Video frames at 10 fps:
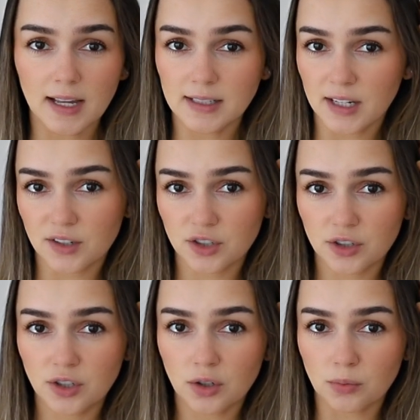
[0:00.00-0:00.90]
add texture
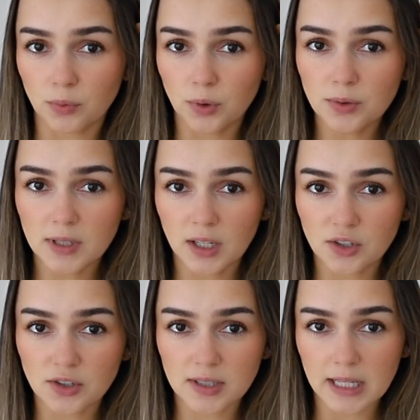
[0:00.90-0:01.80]
to your roots and
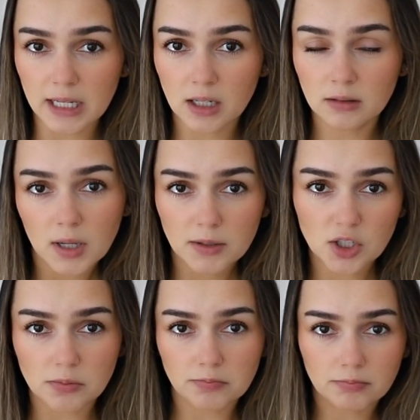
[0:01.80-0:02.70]
just like, it
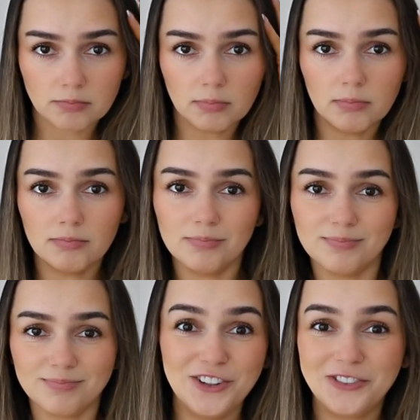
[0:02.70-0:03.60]
just
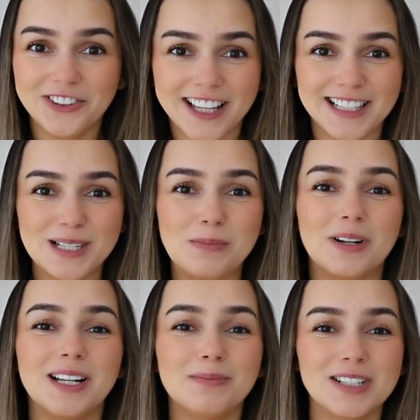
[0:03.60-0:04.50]
inflates
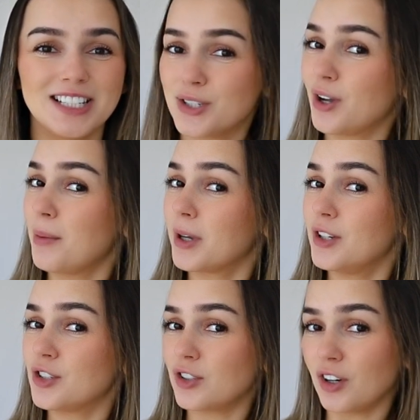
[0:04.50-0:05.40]
pretty much. So I'm going
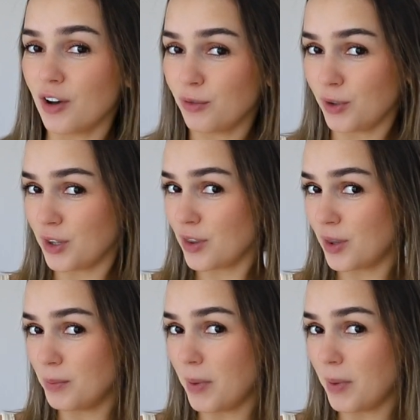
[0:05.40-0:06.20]
to start off with the